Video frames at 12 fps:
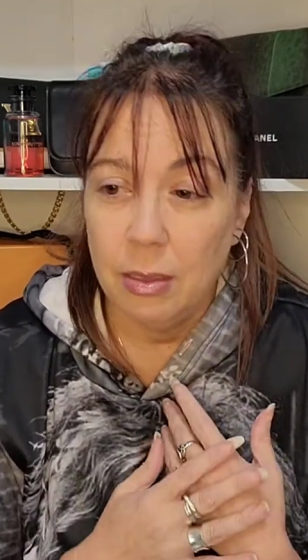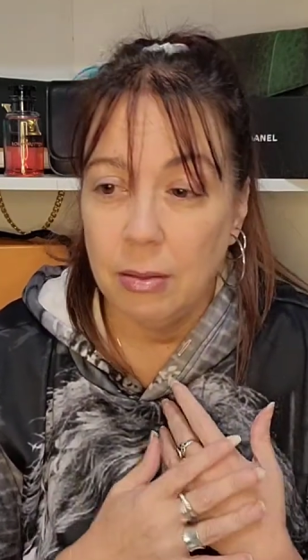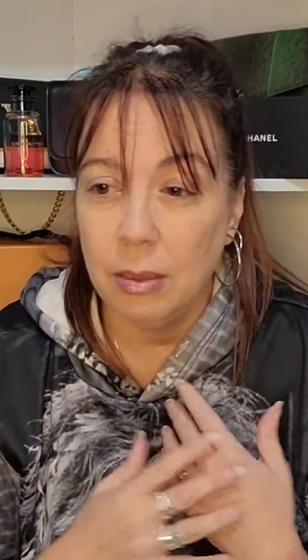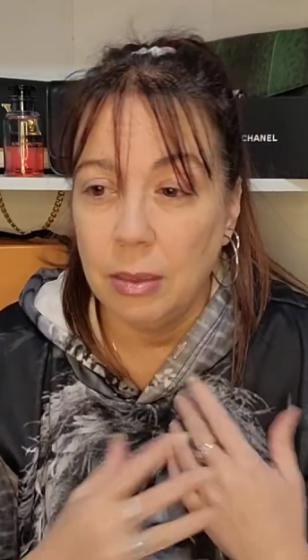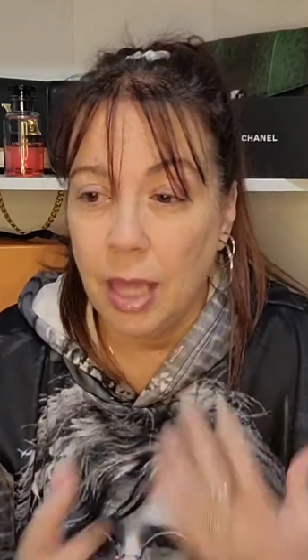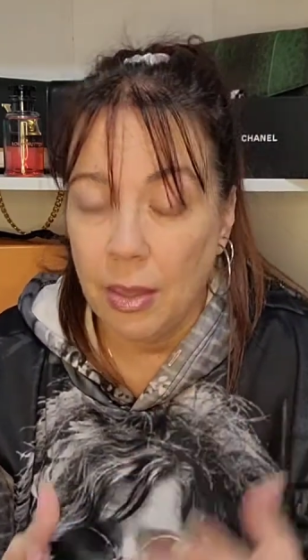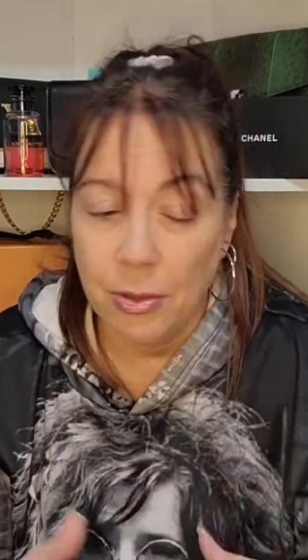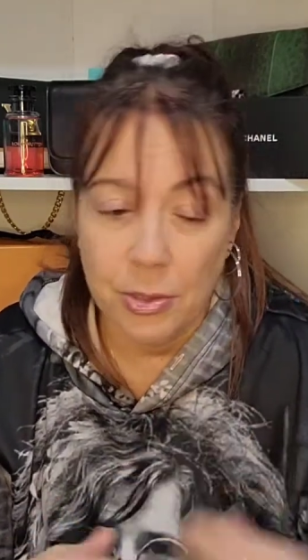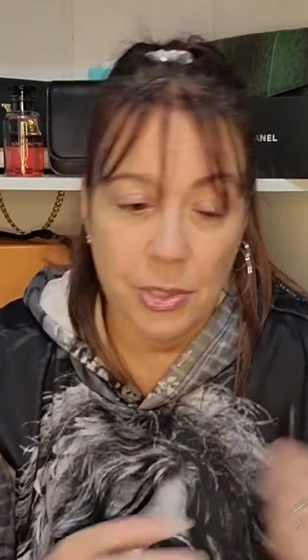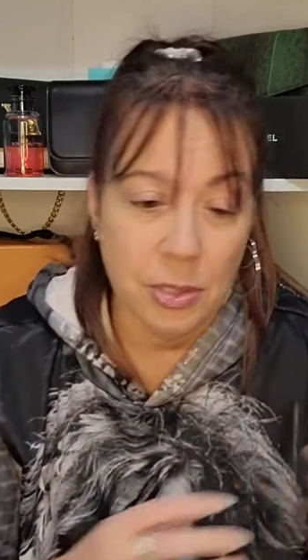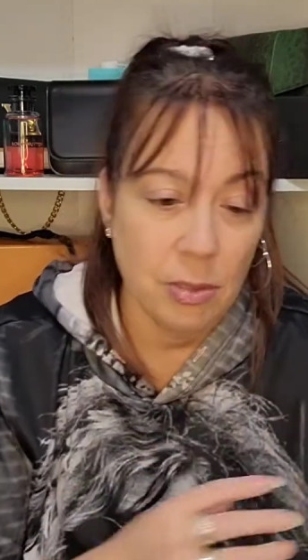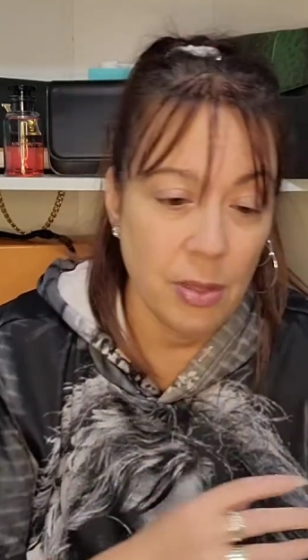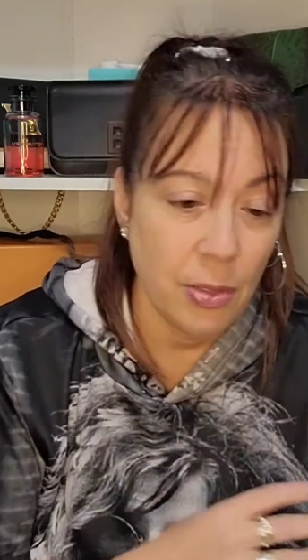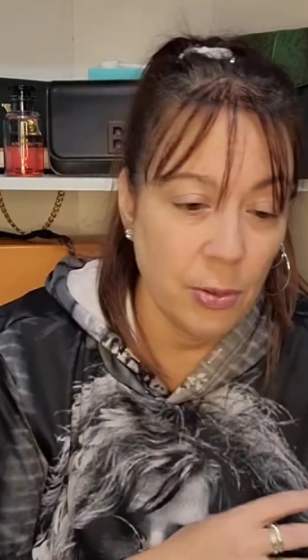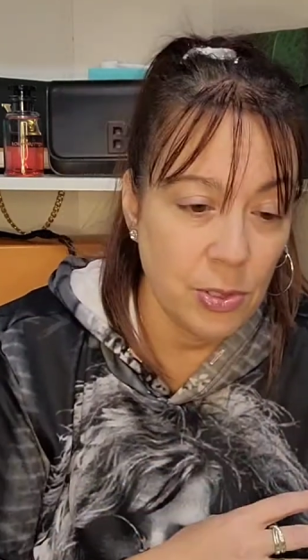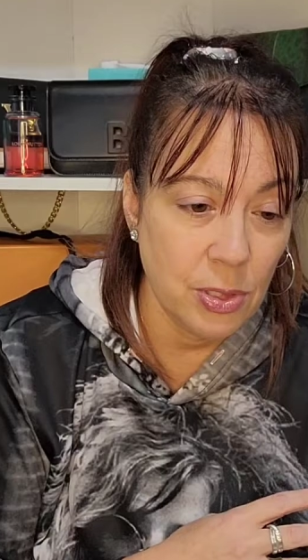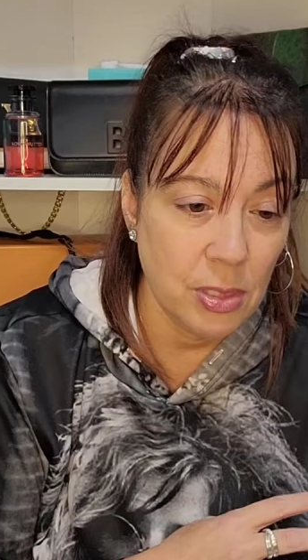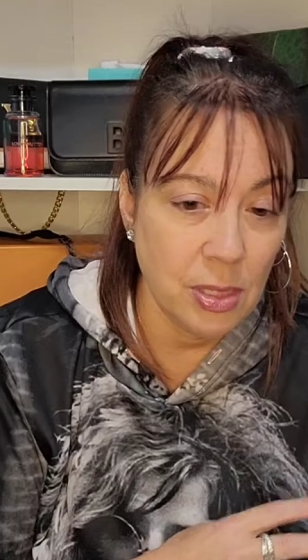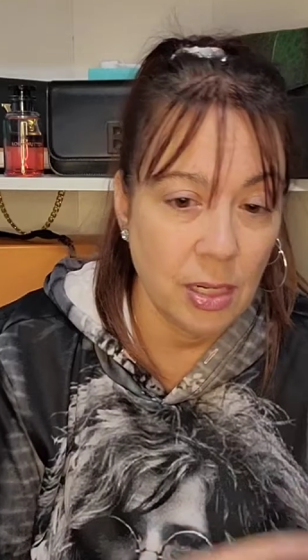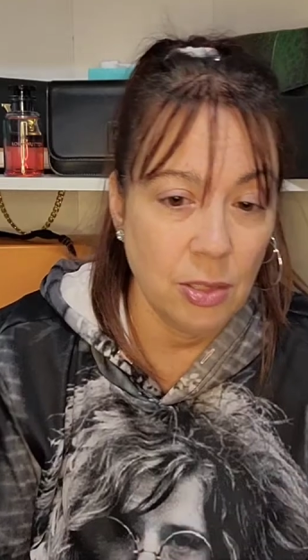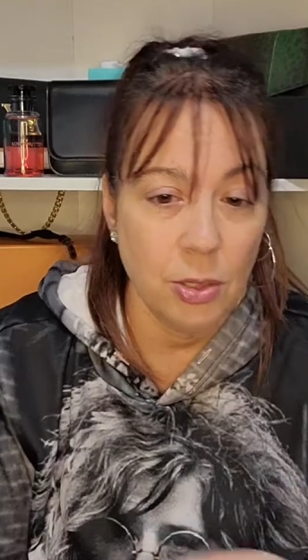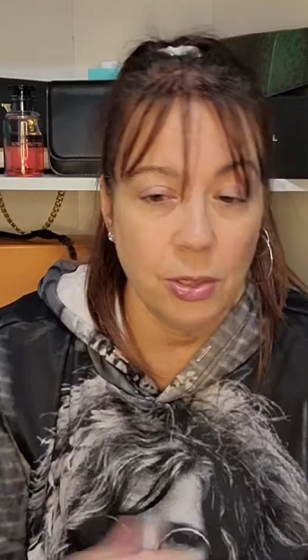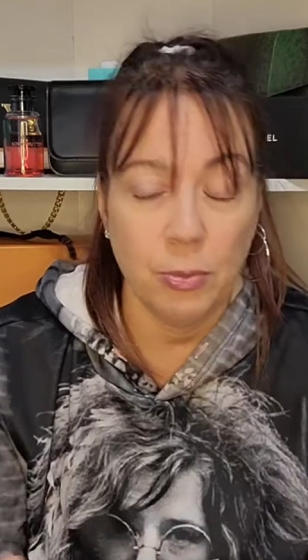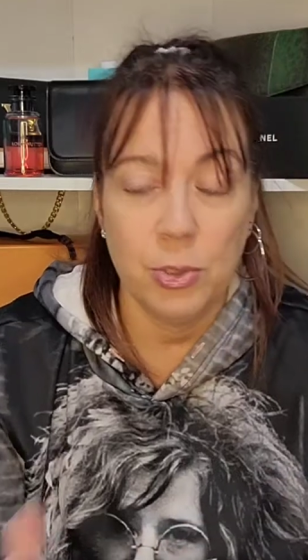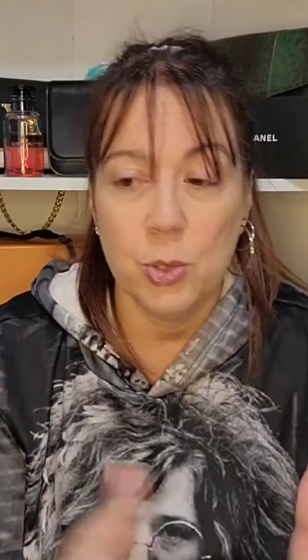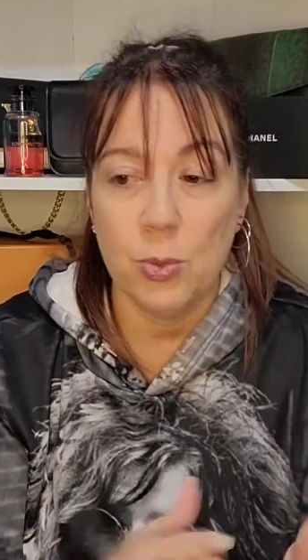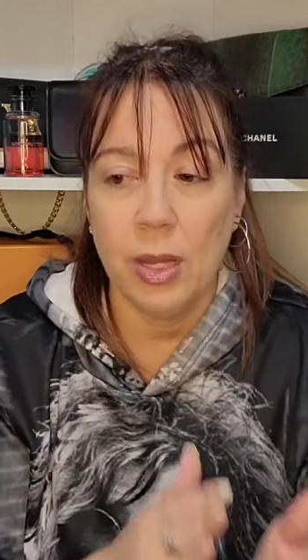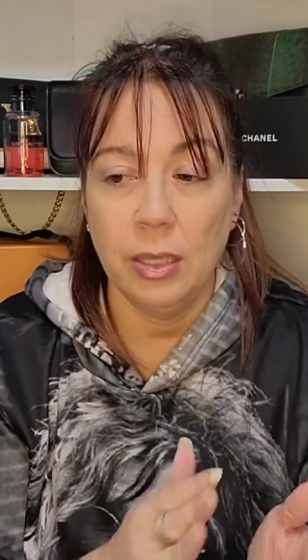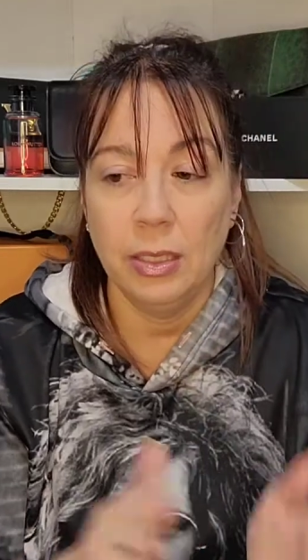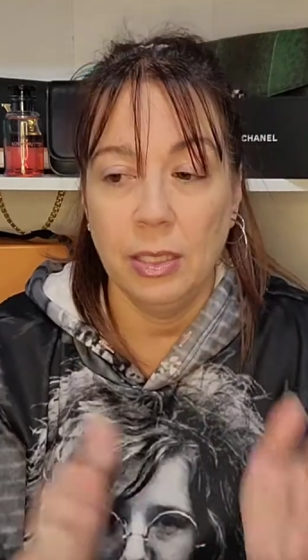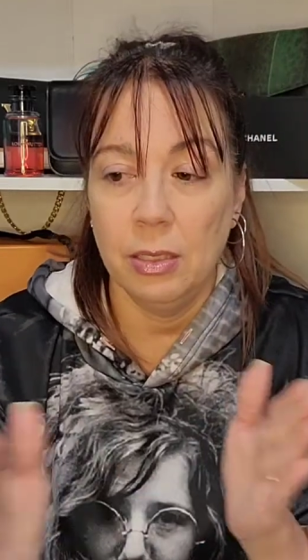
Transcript: the leathers and those things getting dirty, which is why